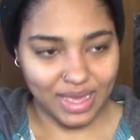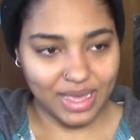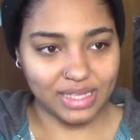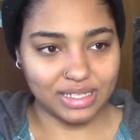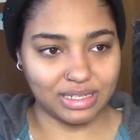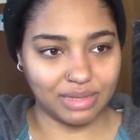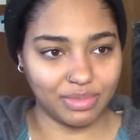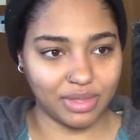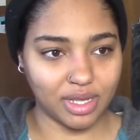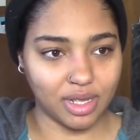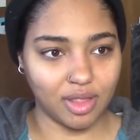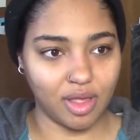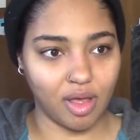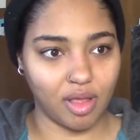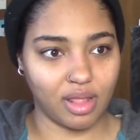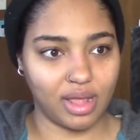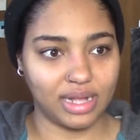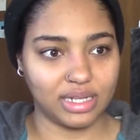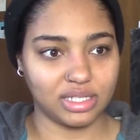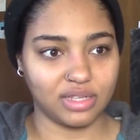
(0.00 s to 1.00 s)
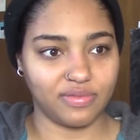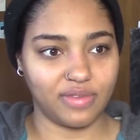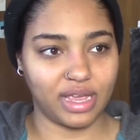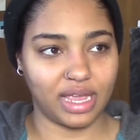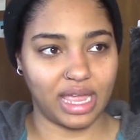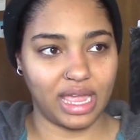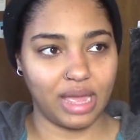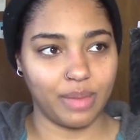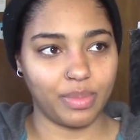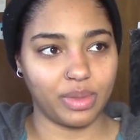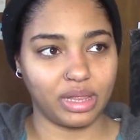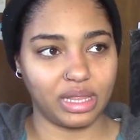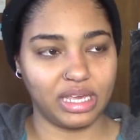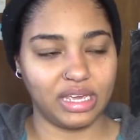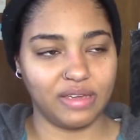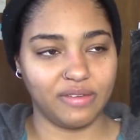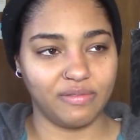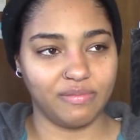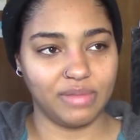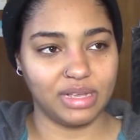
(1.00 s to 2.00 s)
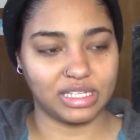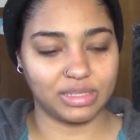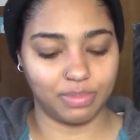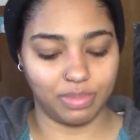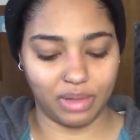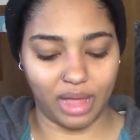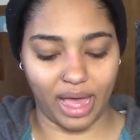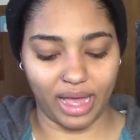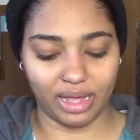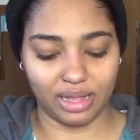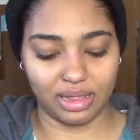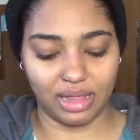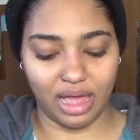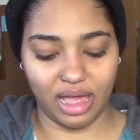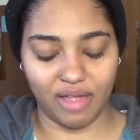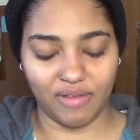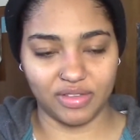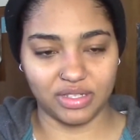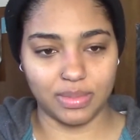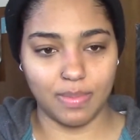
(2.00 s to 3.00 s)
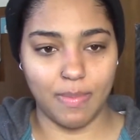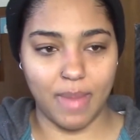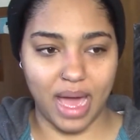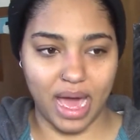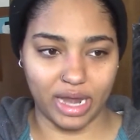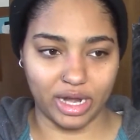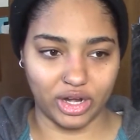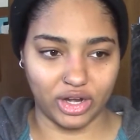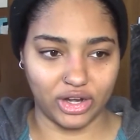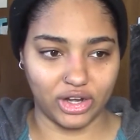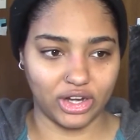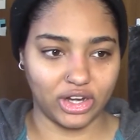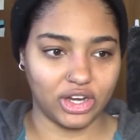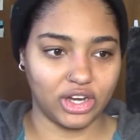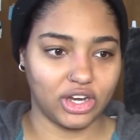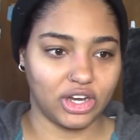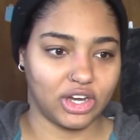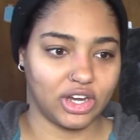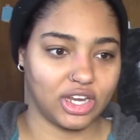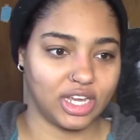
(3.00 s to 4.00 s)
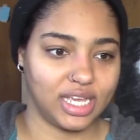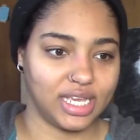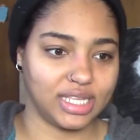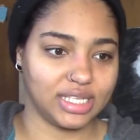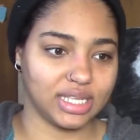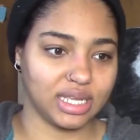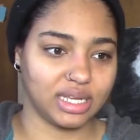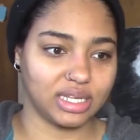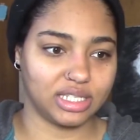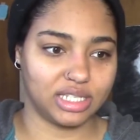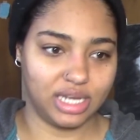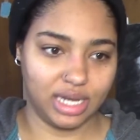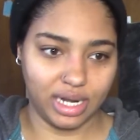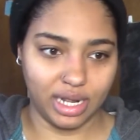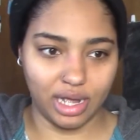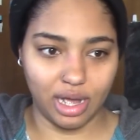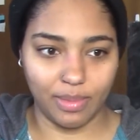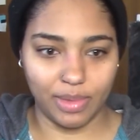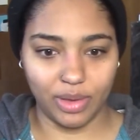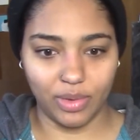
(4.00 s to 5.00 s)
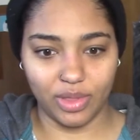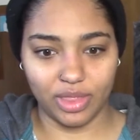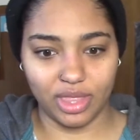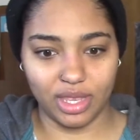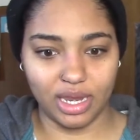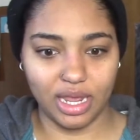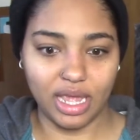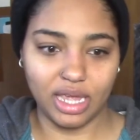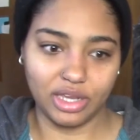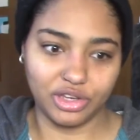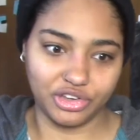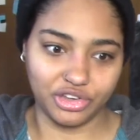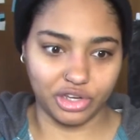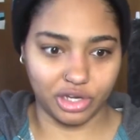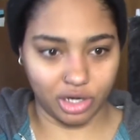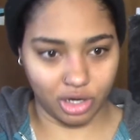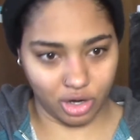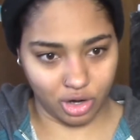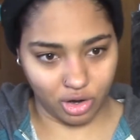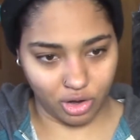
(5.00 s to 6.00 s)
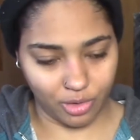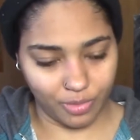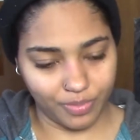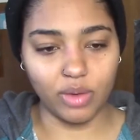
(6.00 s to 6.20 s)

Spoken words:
something along the lines of, I can't believe Miss Black Lives Matter is like cheating on me with an Asian girl.